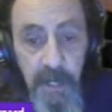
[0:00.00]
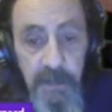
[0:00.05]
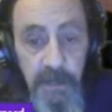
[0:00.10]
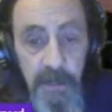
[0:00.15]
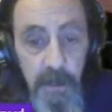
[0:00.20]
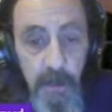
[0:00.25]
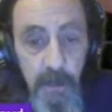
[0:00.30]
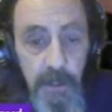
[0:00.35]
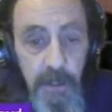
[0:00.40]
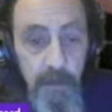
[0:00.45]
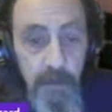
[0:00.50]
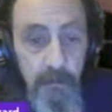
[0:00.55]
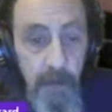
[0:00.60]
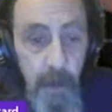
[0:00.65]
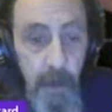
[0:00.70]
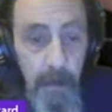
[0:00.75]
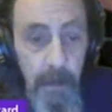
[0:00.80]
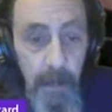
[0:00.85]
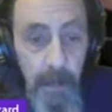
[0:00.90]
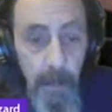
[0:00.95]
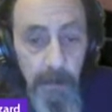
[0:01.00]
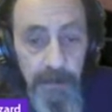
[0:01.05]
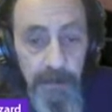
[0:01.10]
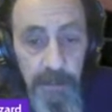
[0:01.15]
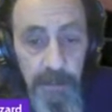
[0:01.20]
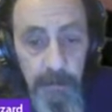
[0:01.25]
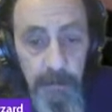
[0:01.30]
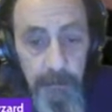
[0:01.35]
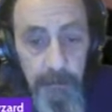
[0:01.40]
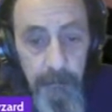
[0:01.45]
exclusion of all else,
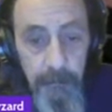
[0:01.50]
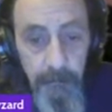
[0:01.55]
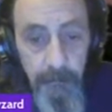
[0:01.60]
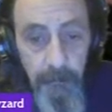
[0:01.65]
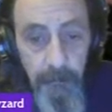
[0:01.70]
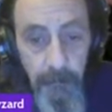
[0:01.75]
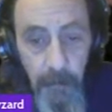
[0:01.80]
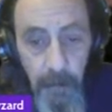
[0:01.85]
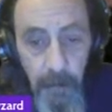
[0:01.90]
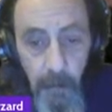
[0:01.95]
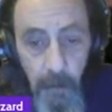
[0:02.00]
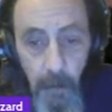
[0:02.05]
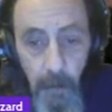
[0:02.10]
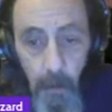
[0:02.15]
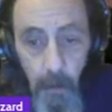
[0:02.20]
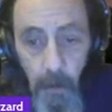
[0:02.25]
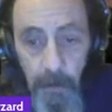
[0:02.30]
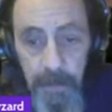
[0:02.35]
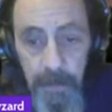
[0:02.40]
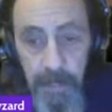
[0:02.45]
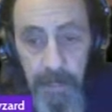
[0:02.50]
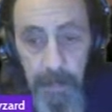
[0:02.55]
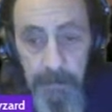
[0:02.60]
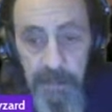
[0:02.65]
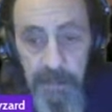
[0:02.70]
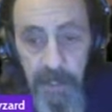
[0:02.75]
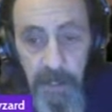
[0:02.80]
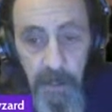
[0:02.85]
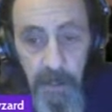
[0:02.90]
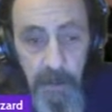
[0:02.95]
or
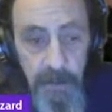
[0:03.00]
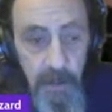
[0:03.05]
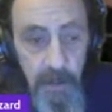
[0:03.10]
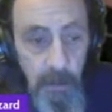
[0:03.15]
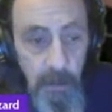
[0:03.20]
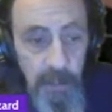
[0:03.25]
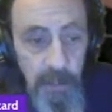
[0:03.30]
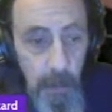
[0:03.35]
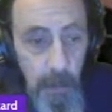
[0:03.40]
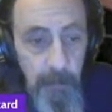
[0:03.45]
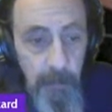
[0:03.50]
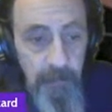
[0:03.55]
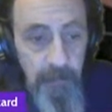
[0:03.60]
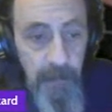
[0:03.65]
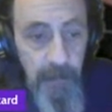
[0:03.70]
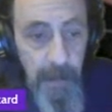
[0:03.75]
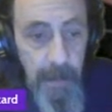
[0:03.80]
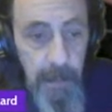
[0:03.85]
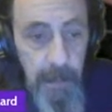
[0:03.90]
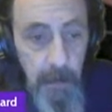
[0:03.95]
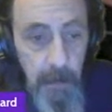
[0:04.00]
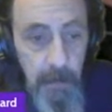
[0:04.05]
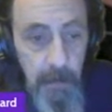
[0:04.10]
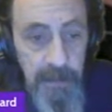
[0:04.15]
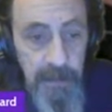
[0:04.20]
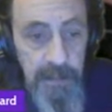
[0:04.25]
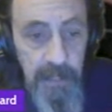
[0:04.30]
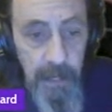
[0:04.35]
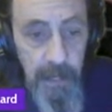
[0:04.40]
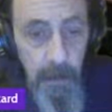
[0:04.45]
attempts to do so shall be fined under
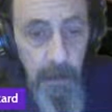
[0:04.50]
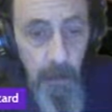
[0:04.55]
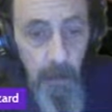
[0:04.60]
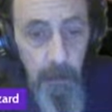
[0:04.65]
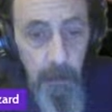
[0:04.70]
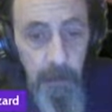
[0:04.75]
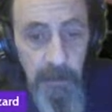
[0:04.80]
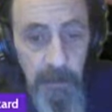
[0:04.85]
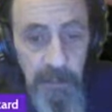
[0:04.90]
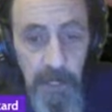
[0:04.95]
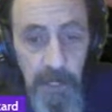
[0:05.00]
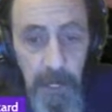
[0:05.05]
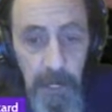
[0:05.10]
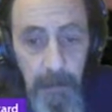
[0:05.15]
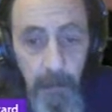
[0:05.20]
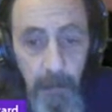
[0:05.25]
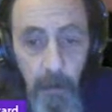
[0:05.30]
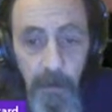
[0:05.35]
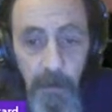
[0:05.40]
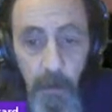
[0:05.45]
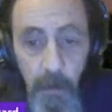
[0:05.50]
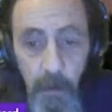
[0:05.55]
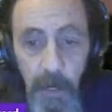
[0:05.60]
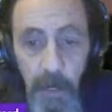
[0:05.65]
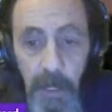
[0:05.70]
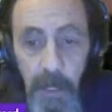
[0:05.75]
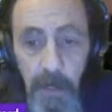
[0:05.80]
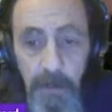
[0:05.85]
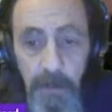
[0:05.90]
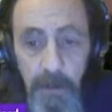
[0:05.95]
this title or imprisoned not more than
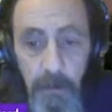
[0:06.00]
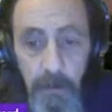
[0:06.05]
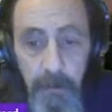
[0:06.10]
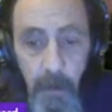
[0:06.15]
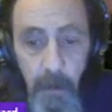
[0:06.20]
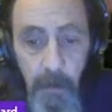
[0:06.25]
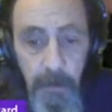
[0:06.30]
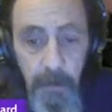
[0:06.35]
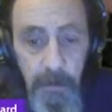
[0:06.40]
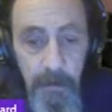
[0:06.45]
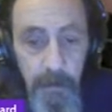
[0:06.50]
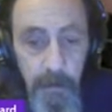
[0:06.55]
20 years or both.